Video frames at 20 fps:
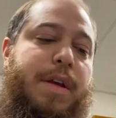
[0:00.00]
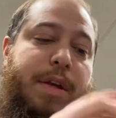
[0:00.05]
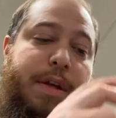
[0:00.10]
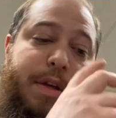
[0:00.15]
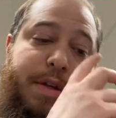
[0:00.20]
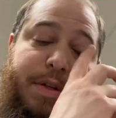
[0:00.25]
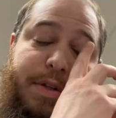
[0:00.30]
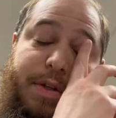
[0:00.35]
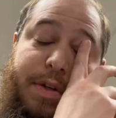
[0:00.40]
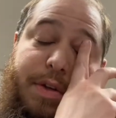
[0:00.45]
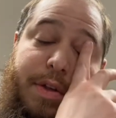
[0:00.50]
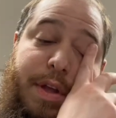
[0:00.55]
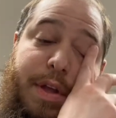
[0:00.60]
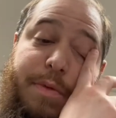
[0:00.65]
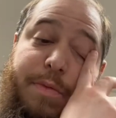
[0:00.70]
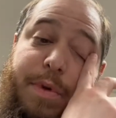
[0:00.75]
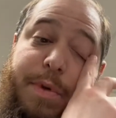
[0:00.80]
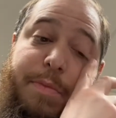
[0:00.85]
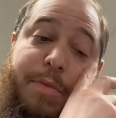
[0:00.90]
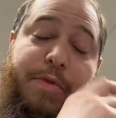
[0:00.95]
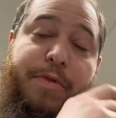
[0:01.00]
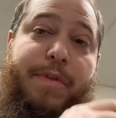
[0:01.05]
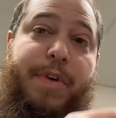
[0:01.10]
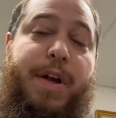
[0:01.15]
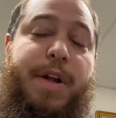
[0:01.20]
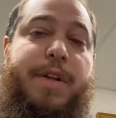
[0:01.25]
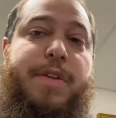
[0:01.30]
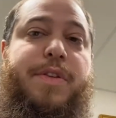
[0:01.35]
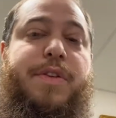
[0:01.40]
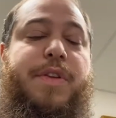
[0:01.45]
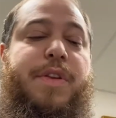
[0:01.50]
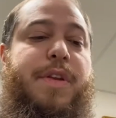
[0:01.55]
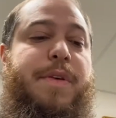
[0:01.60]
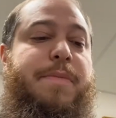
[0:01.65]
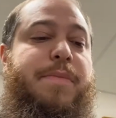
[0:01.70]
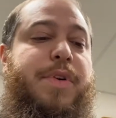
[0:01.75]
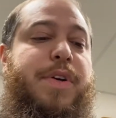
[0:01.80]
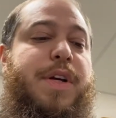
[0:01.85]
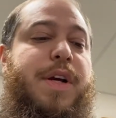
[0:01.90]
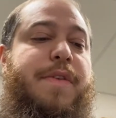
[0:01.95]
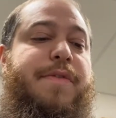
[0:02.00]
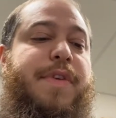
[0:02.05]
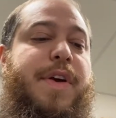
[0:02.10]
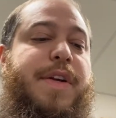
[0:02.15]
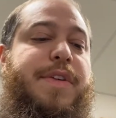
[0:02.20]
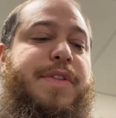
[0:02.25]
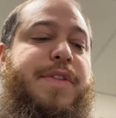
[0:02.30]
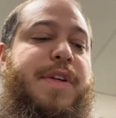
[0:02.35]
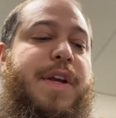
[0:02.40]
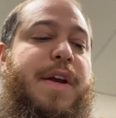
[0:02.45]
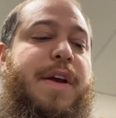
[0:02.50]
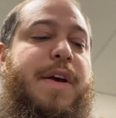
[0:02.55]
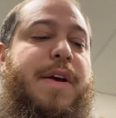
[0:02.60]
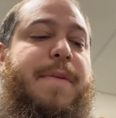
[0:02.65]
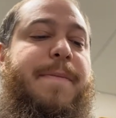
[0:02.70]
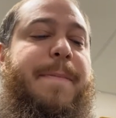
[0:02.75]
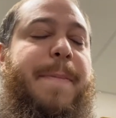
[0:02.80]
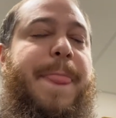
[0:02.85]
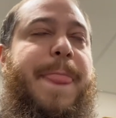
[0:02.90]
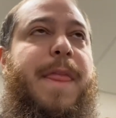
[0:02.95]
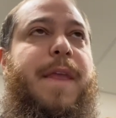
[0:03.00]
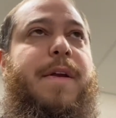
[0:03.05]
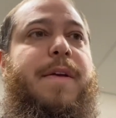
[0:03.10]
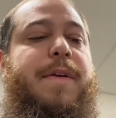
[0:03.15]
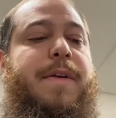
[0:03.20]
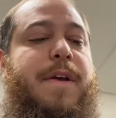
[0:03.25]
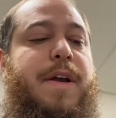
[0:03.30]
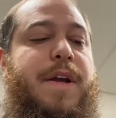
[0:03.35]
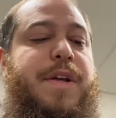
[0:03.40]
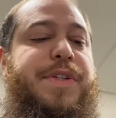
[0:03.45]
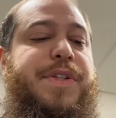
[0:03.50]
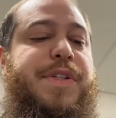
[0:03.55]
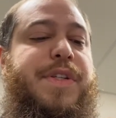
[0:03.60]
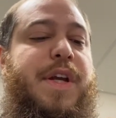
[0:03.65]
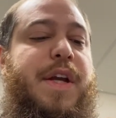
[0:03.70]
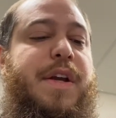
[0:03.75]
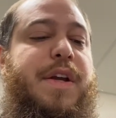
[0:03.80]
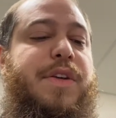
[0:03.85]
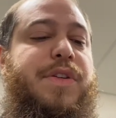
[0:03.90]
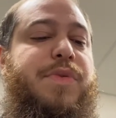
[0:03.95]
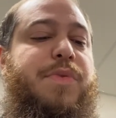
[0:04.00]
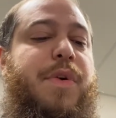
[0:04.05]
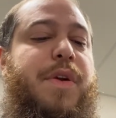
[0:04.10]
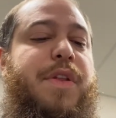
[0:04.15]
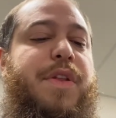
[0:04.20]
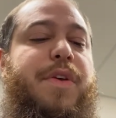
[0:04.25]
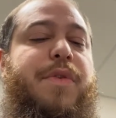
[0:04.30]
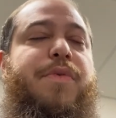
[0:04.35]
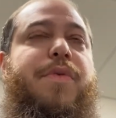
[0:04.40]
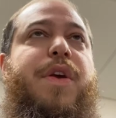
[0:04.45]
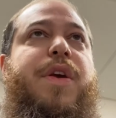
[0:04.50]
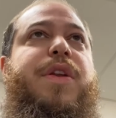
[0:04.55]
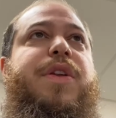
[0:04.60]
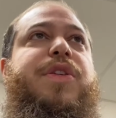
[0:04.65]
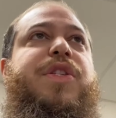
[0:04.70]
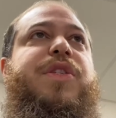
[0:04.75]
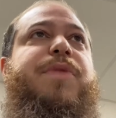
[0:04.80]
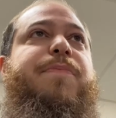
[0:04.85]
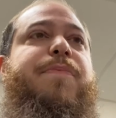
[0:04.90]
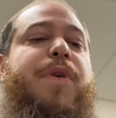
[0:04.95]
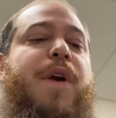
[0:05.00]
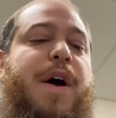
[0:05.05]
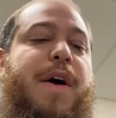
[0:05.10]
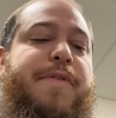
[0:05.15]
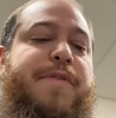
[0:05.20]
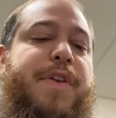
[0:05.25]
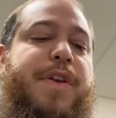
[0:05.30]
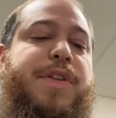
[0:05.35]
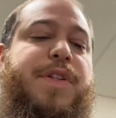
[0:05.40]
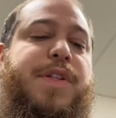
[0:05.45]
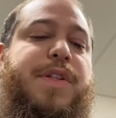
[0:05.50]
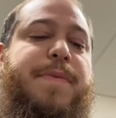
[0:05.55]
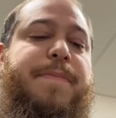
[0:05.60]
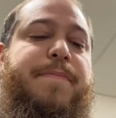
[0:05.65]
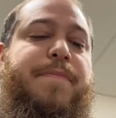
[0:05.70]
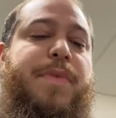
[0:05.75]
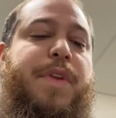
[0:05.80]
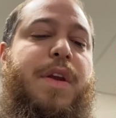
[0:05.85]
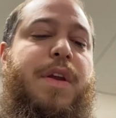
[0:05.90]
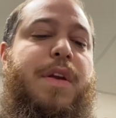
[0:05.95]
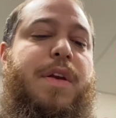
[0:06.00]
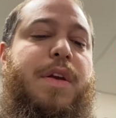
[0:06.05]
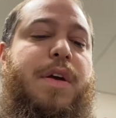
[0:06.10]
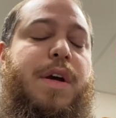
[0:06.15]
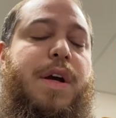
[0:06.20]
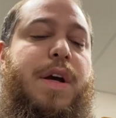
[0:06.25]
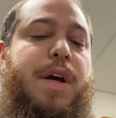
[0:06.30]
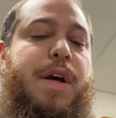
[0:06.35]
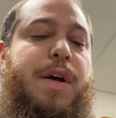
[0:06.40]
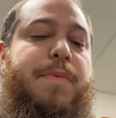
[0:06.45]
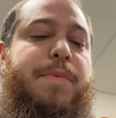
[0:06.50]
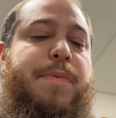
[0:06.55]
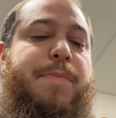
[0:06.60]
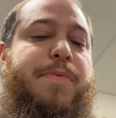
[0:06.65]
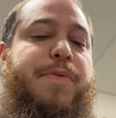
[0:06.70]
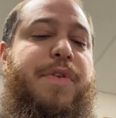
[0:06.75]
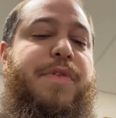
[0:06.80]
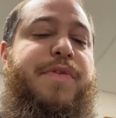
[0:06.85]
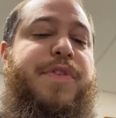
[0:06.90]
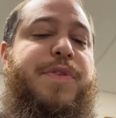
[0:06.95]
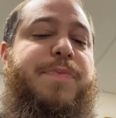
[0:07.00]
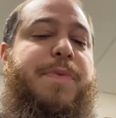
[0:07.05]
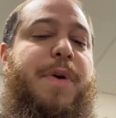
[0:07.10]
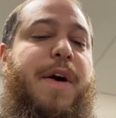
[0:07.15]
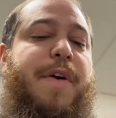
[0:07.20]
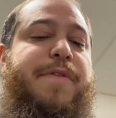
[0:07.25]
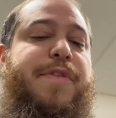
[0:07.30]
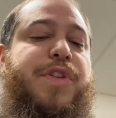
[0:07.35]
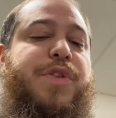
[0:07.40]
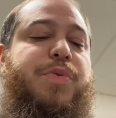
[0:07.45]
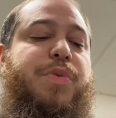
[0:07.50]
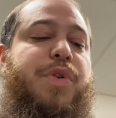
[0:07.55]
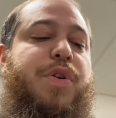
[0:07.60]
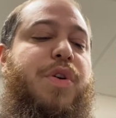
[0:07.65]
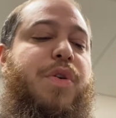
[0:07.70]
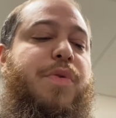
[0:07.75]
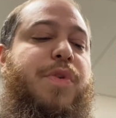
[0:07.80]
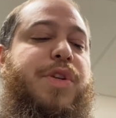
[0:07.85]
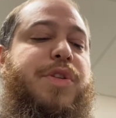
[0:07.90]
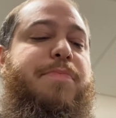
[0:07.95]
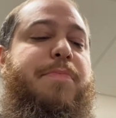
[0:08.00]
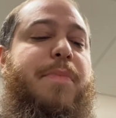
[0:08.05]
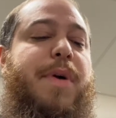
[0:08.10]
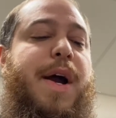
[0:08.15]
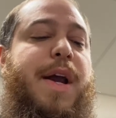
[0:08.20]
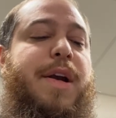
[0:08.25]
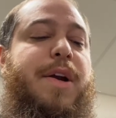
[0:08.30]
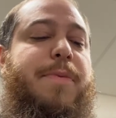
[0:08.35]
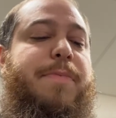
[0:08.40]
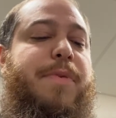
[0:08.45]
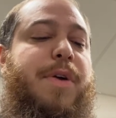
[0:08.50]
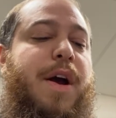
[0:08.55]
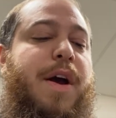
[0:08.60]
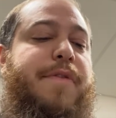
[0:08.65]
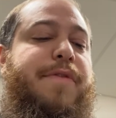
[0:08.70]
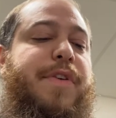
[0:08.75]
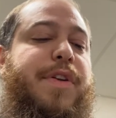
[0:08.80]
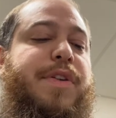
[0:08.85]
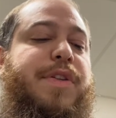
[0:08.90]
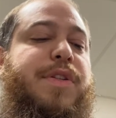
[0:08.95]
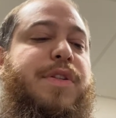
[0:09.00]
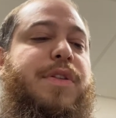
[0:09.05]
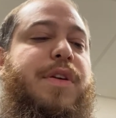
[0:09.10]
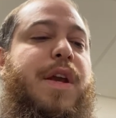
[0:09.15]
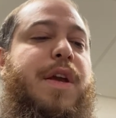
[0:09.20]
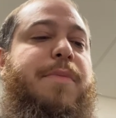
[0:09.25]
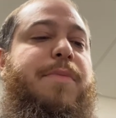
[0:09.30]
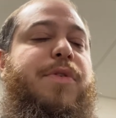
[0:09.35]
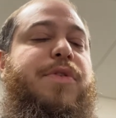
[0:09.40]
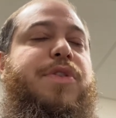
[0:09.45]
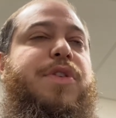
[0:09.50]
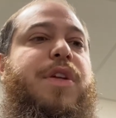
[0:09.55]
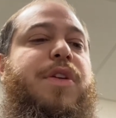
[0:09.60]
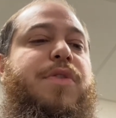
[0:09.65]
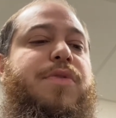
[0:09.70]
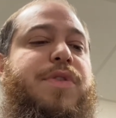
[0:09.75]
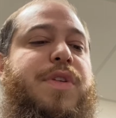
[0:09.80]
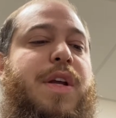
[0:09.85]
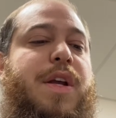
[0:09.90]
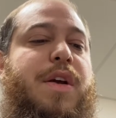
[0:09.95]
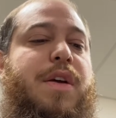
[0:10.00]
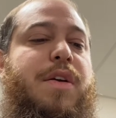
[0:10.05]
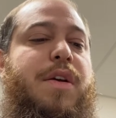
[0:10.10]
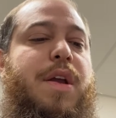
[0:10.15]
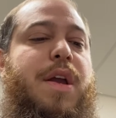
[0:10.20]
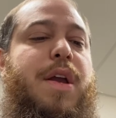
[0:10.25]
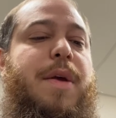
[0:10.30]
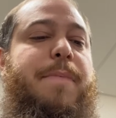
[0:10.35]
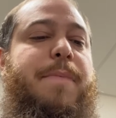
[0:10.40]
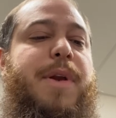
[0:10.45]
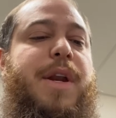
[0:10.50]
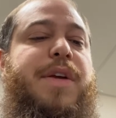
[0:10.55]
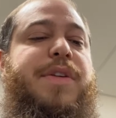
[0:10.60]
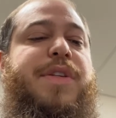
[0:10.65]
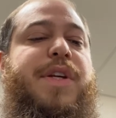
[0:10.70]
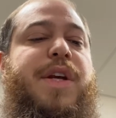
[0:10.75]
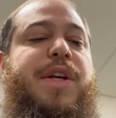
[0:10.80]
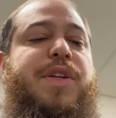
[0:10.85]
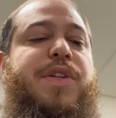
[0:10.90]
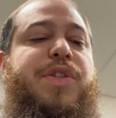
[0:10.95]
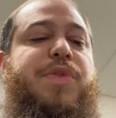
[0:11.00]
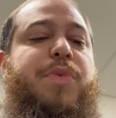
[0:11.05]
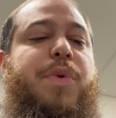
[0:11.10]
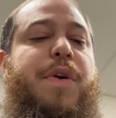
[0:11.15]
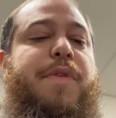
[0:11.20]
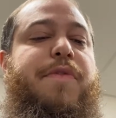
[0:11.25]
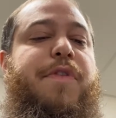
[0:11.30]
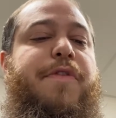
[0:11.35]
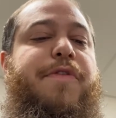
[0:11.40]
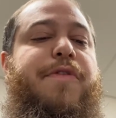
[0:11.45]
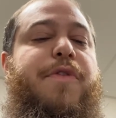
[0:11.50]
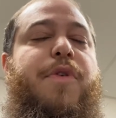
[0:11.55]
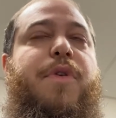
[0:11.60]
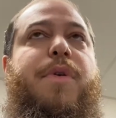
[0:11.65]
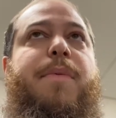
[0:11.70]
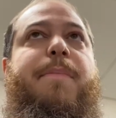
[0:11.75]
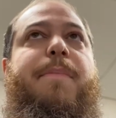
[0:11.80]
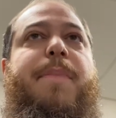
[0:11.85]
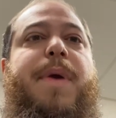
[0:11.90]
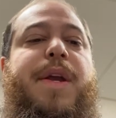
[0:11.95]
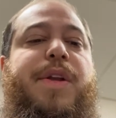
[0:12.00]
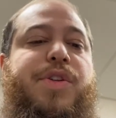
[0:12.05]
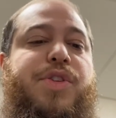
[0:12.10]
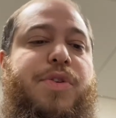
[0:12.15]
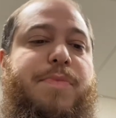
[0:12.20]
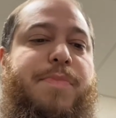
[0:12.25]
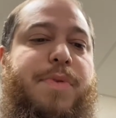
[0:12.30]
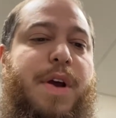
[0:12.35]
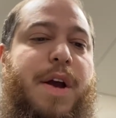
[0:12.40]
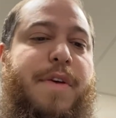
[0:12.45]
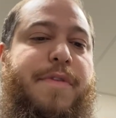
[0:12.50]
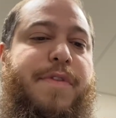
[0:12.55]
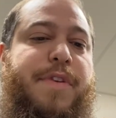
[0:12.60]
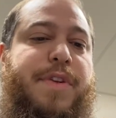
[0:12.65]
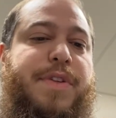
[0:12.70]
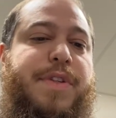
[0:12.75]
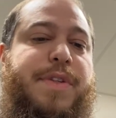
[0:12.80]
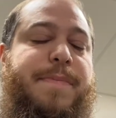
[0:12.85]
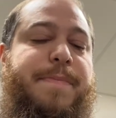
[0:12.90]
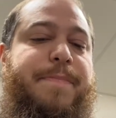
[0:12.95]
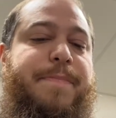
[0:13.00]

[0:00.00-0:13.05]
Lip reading: So then we move on to the book of Isaiah. Isaiah is one of the greatest prophets. The previous prophets were known as minor prophets, Amos and Hosea, but Isaiah is one of the four major prophets.